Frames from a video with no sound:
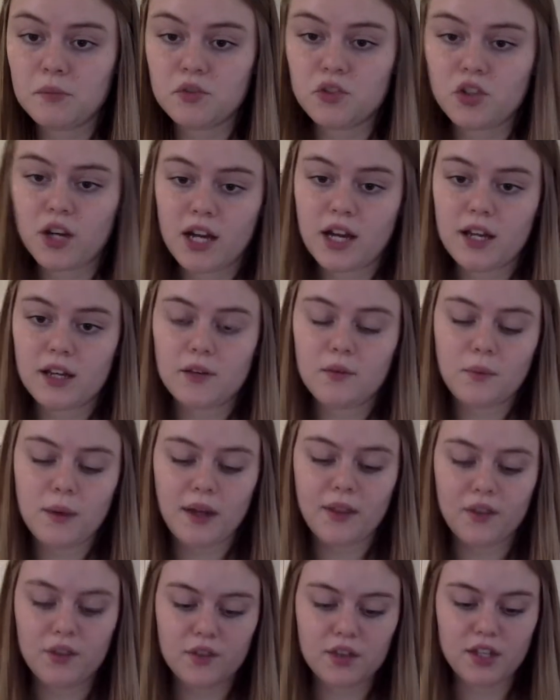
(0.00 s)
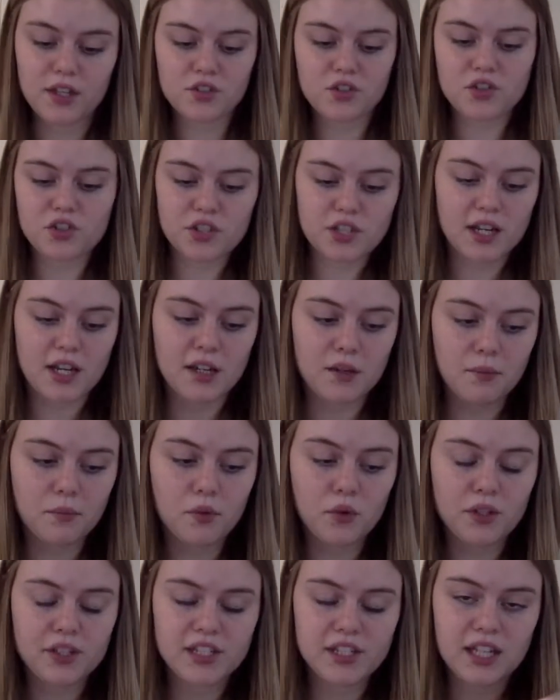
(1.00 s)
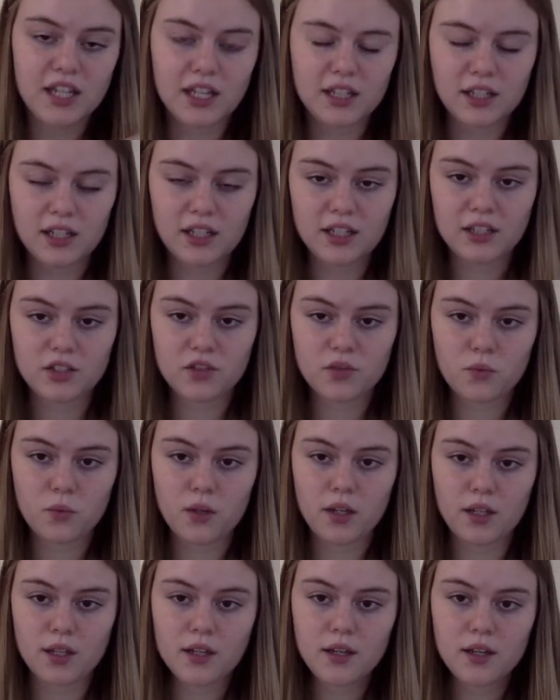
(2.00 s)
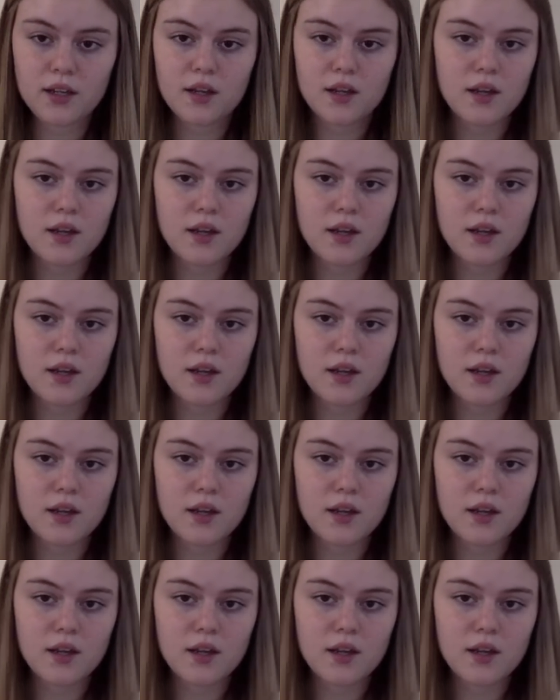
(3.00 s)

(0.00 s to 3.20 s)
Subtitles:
track rather than just kind of pointing at each one,